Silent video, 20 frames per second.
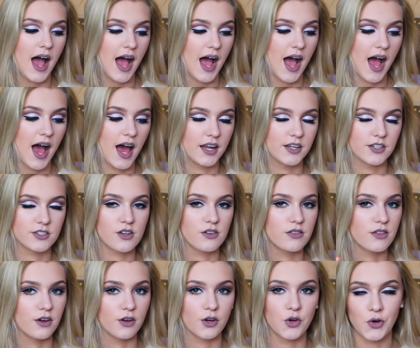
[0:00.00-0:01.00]
and
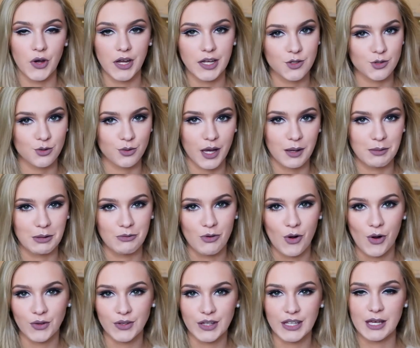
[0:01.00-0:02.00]
they're great, don't get me
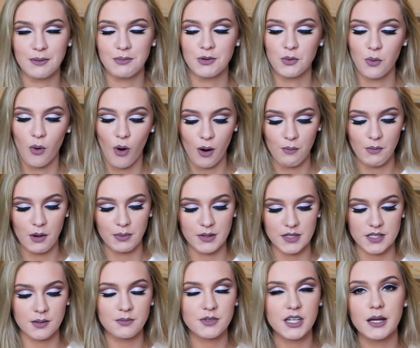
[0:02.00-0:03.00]
wrong, they keep you warm,
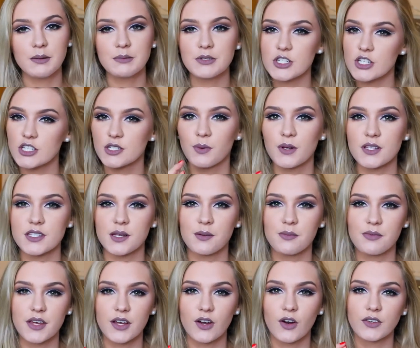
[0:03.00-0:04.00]
but sometimes you just want
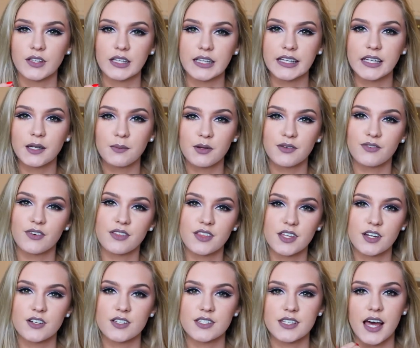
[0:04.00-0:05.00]
something on a little bit of a
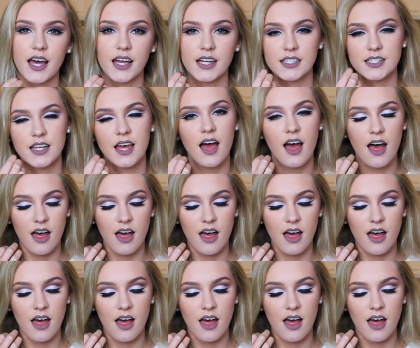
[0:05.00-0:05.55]
thinner side